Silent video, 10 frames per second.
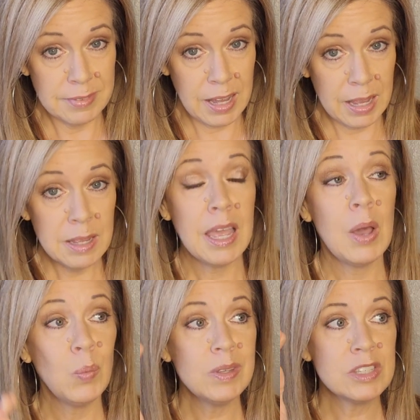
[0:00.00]
I
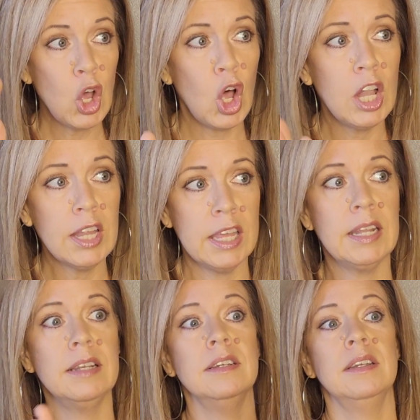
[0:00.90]
was all
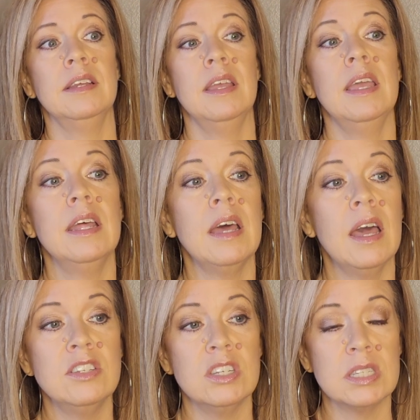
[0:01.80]
in, and
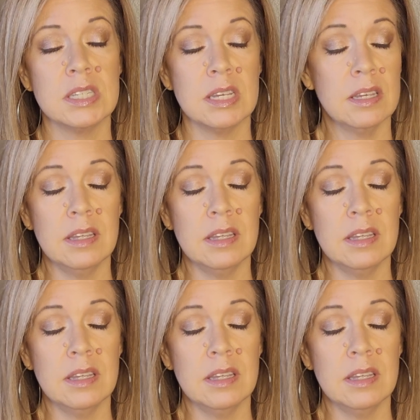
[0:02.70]
I just,